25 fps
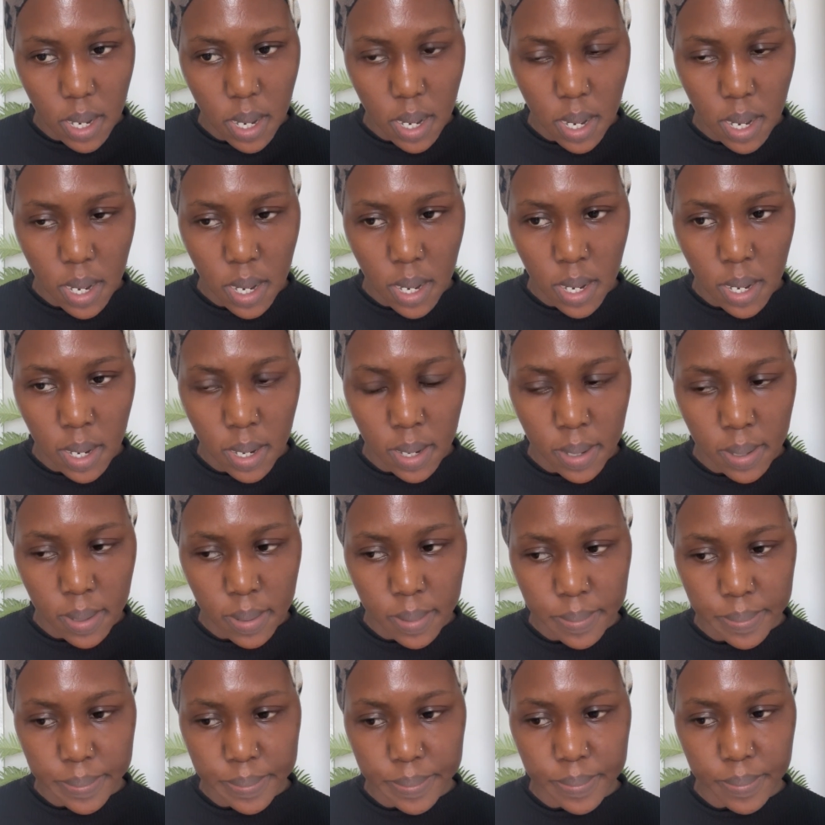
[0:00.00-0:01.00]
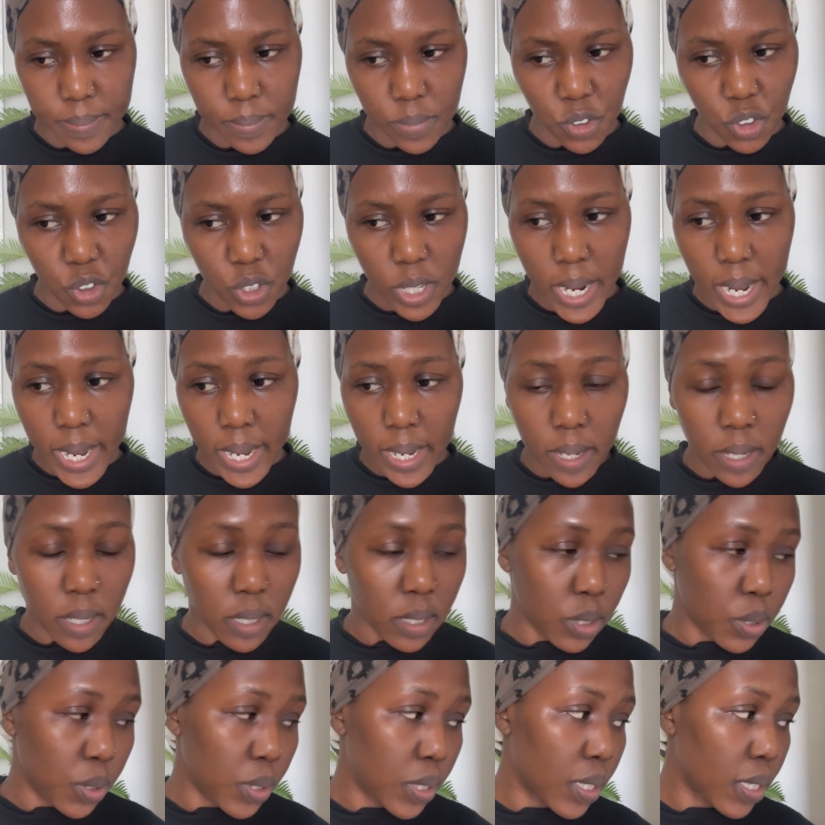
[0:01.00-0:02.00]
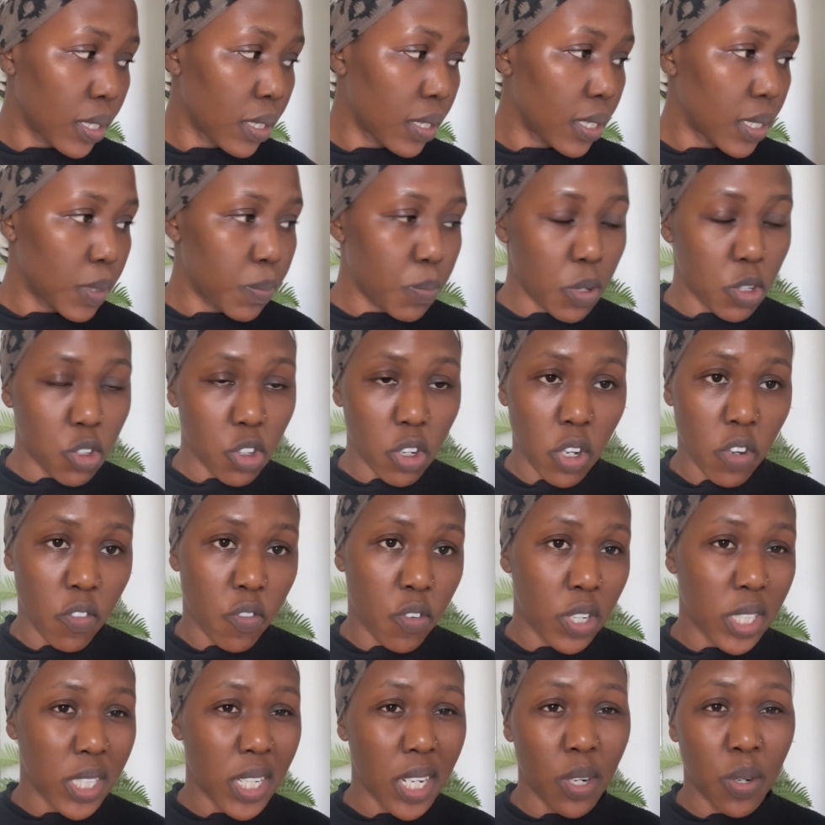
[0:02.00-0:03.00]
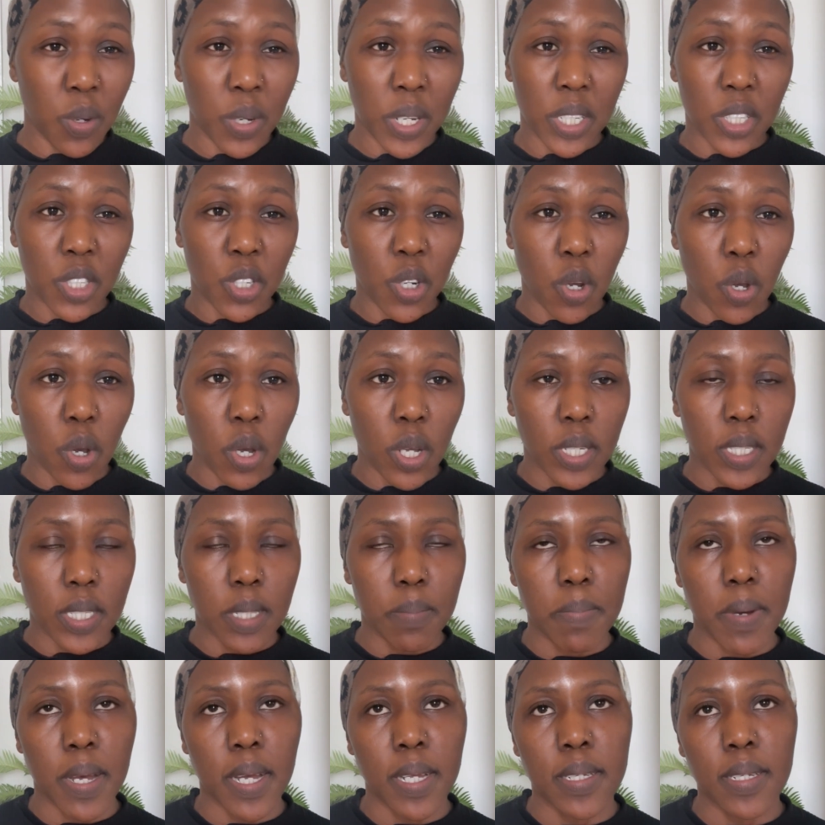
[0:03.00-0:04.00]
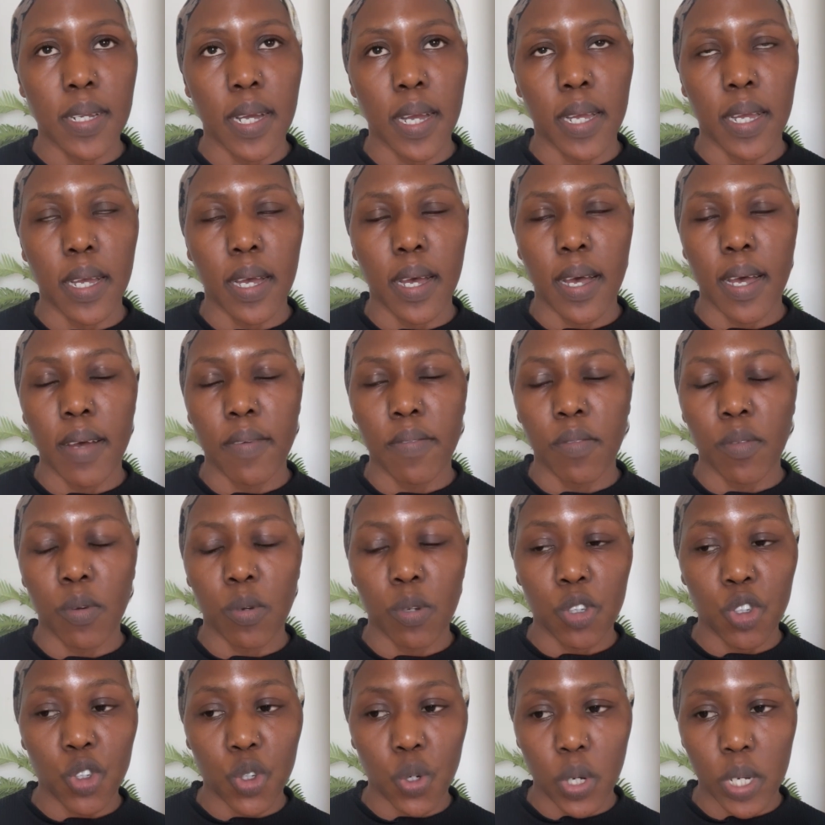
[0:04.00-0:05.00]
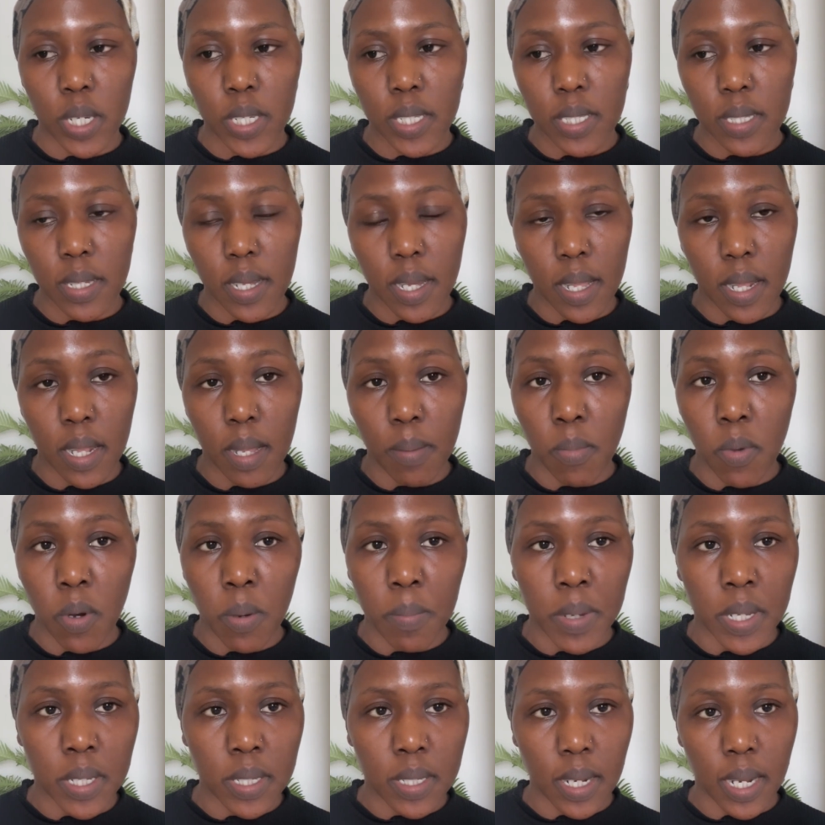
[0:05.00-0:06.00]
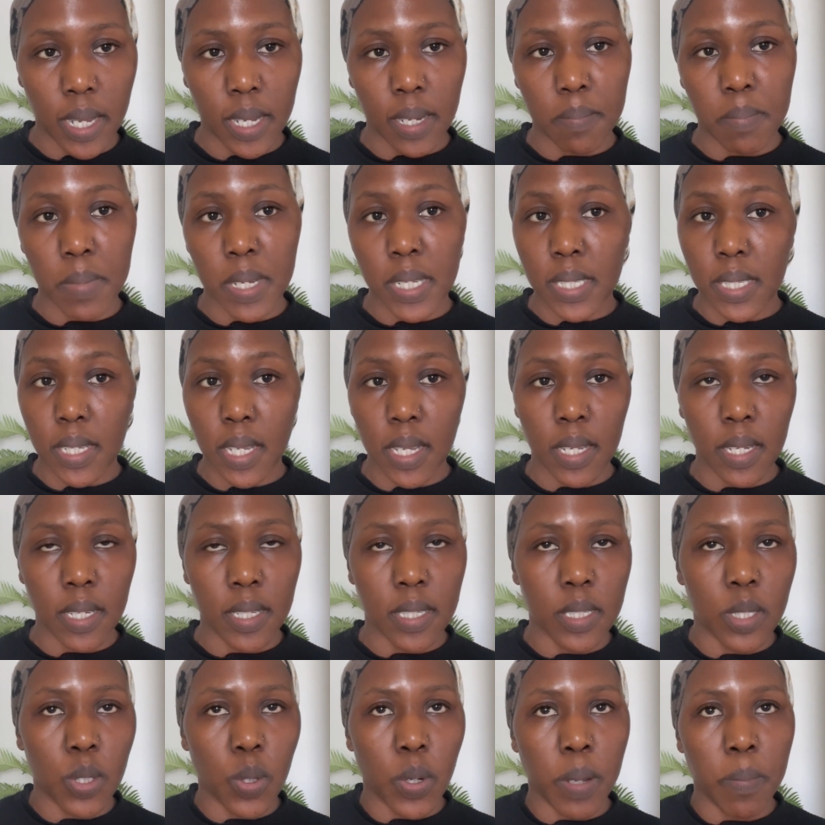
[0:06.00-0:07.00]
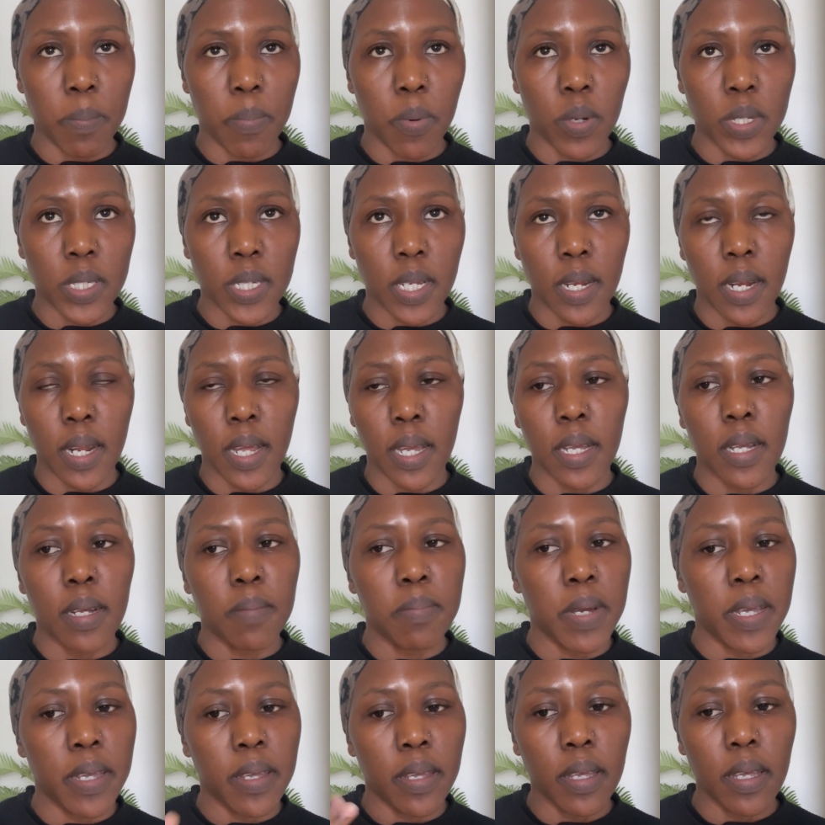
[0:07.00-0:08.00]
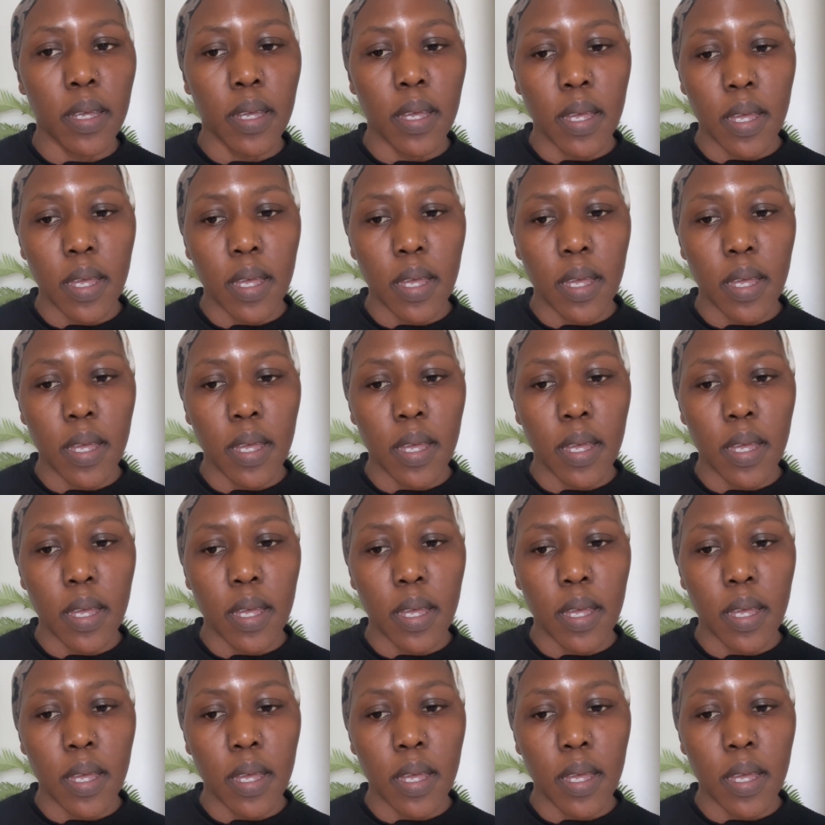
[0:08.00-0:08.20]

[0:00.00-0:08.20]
uh, try using this bottle of water i know it cost but i have no choice at the moment like my skin is so important like my